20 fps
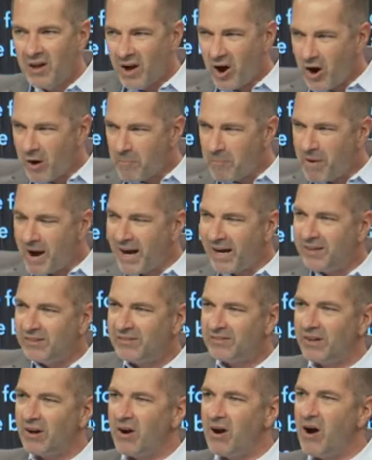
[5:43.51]
our
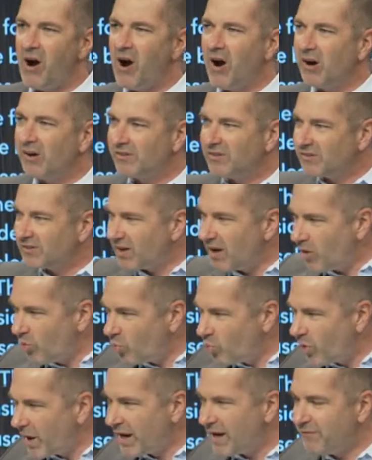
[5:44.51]
minds and our hearts
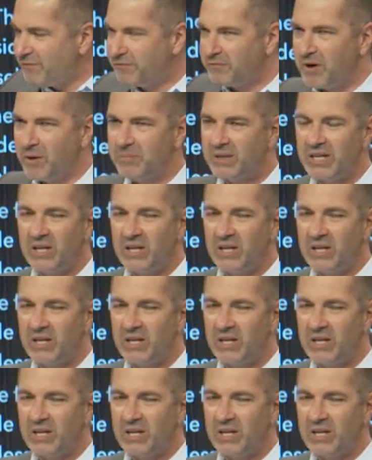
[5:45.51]
away from